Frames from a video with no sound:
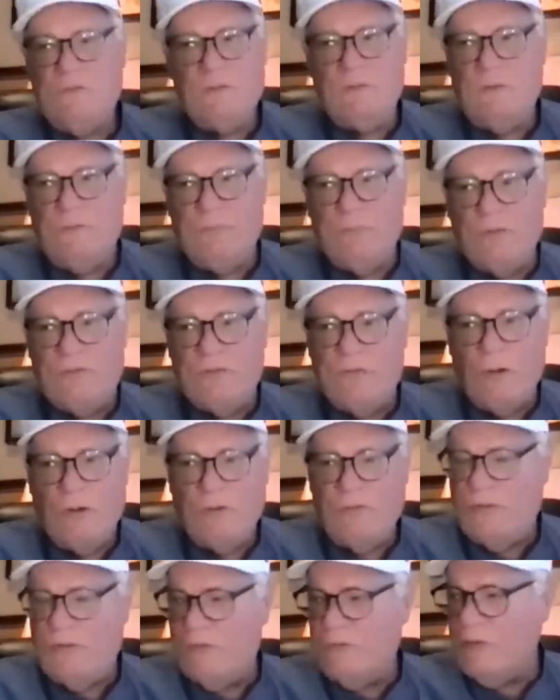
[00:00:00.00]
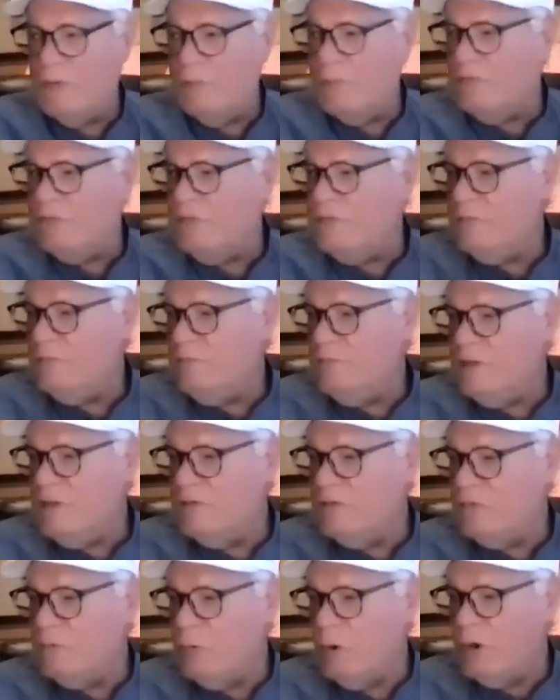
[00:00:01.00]
different star systems. They
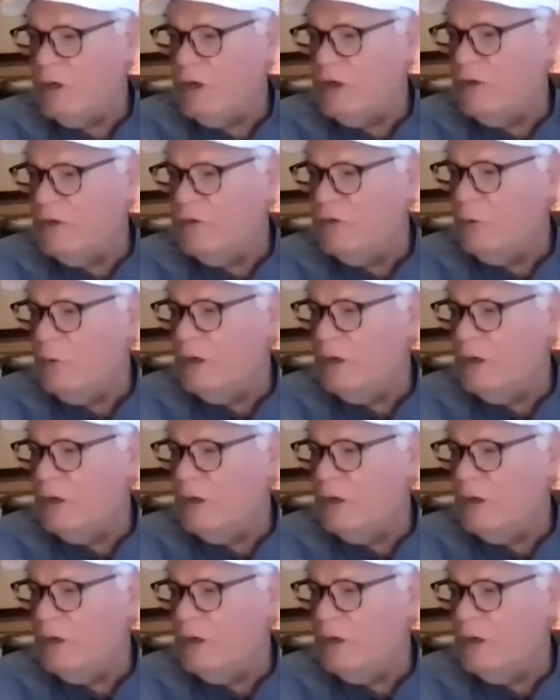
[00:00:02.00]
just weren't going to do